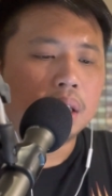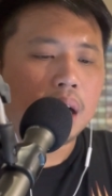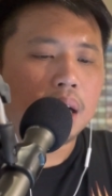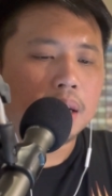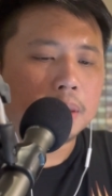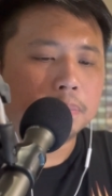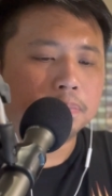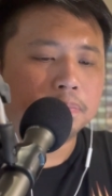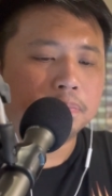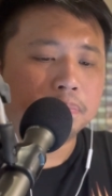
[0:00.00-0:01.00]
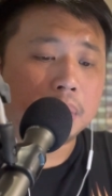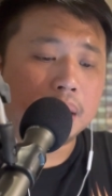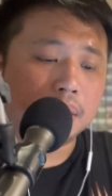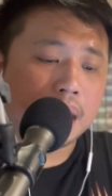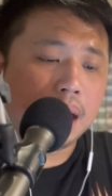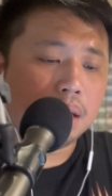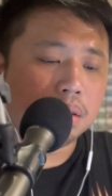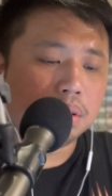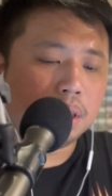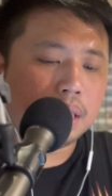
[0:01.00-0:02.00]
Um, but yeah,
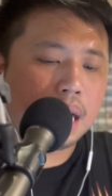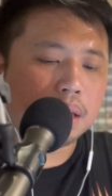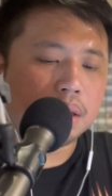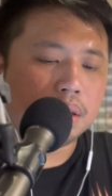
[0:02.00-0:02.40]
look at that.